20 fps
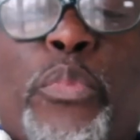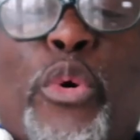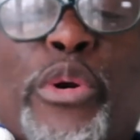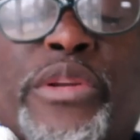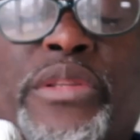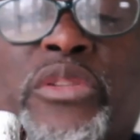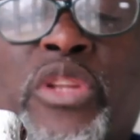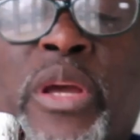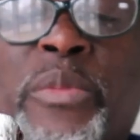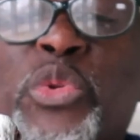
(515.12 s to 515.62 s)

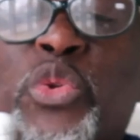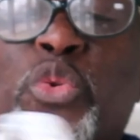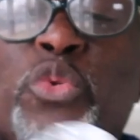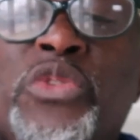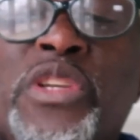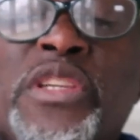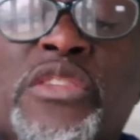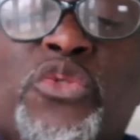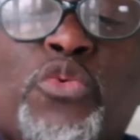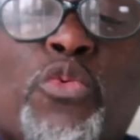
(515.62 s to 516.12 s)
point,
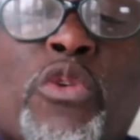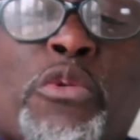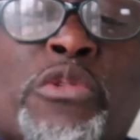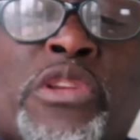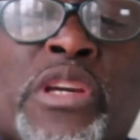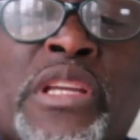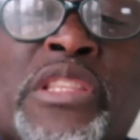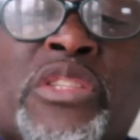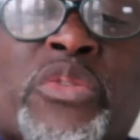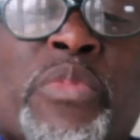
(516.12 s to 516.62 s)
these two are
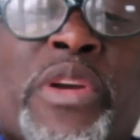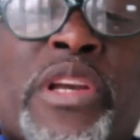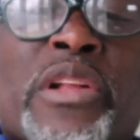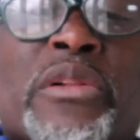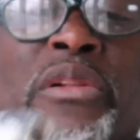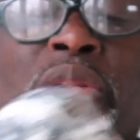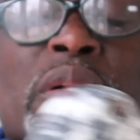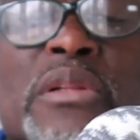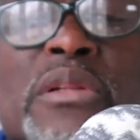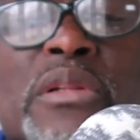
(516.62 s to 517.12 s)
going to
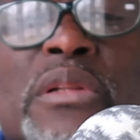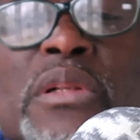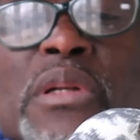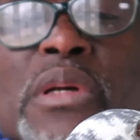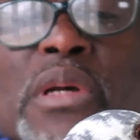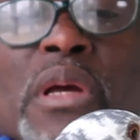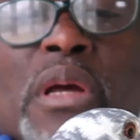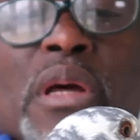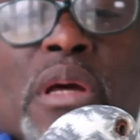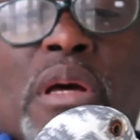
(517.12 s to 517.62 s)
intermingle.
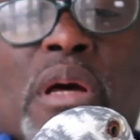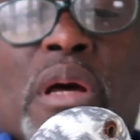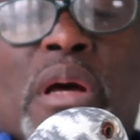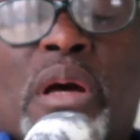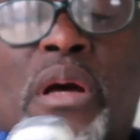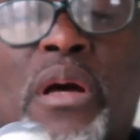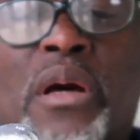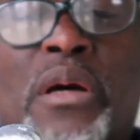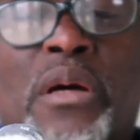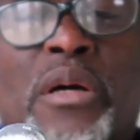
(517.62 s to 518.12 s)

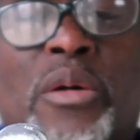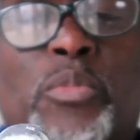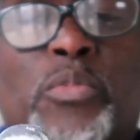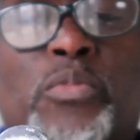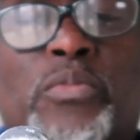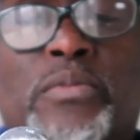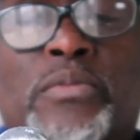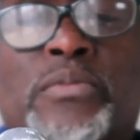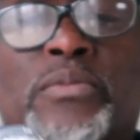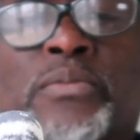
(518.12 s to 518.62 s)
And